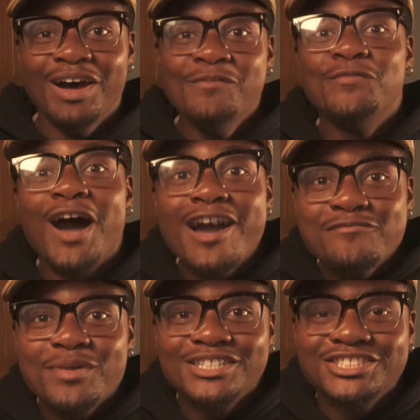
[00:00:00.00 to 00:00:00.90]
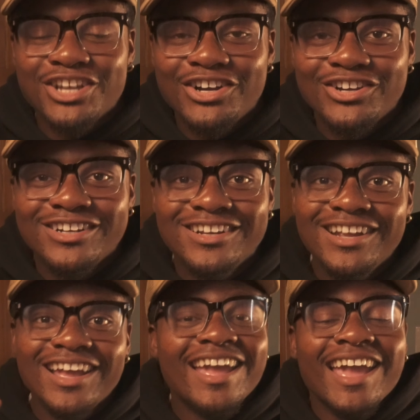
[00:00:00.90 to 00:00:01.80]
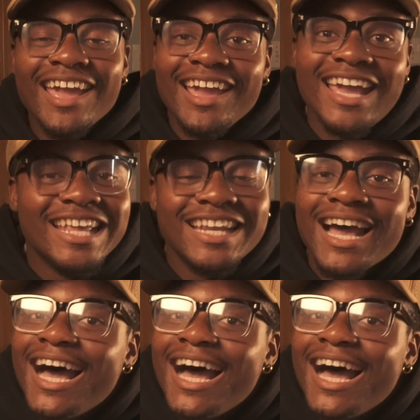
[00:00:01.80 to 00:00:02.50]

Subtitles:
5 months younger, and